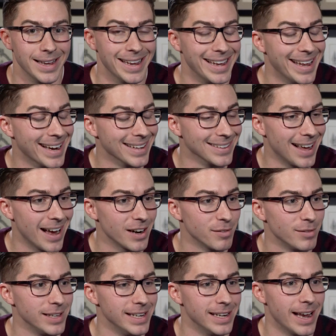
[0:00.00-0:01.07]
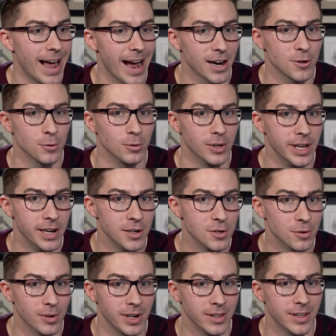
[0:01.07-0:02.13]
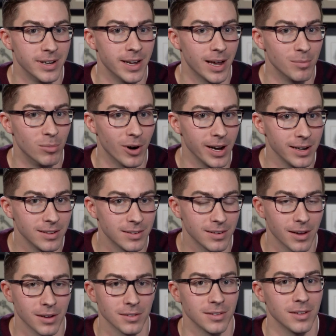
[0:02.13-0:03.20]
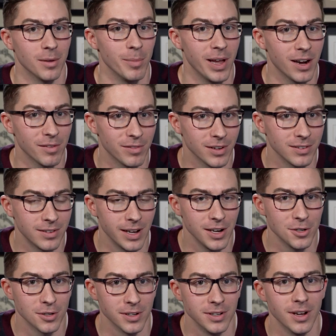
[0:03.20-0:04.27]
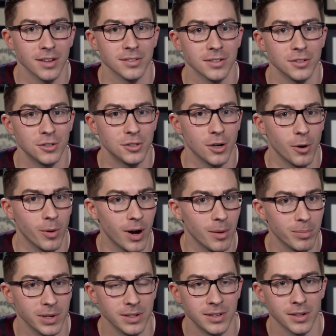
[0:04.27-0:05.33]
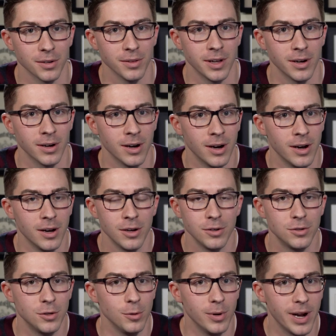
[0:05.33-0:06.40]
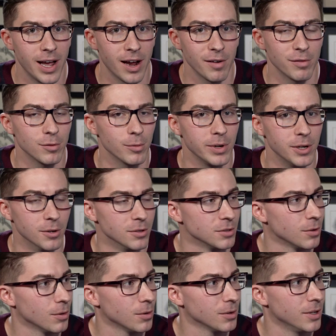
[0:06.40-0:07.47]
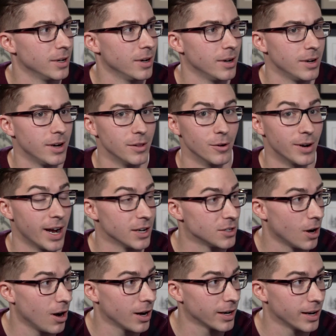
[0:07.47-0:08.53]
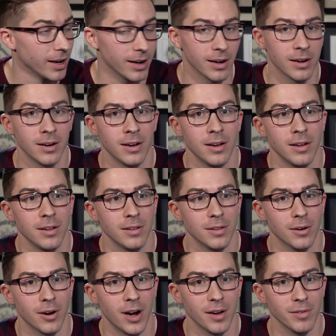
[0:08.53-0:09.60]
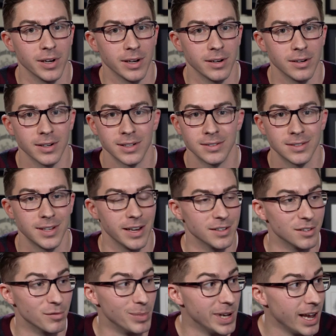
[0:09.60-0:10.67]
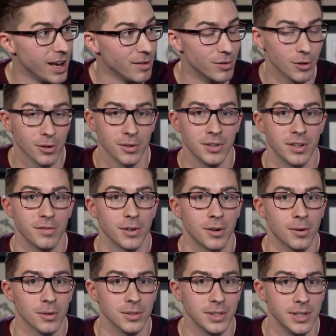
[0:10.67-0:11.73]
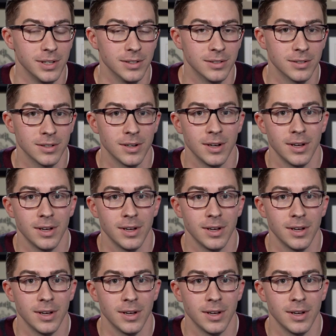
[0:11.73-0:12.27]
lot of the actual injury, the dead brain cells and the manifestation, doesn't show up until they're 2.5, 3 years old, and they're not talking, they're having extensive behavioral difficulties,